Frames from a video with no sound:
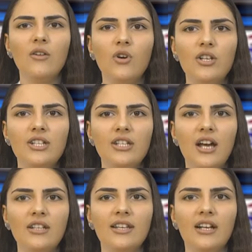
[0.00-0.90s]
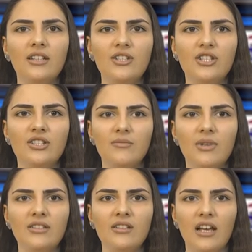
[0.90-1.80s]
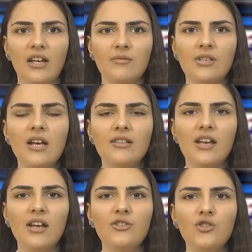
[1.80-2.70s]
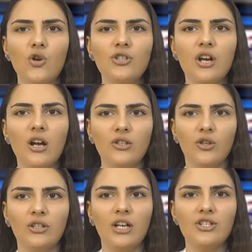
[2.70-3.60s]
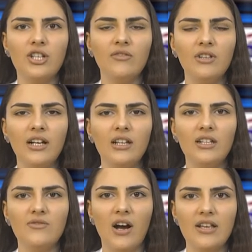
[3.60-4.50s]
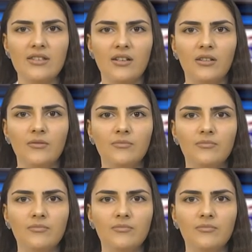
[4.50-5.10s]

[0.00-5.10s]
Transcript: were denied their legitimate claims, said George Cardona, chief legal advisor.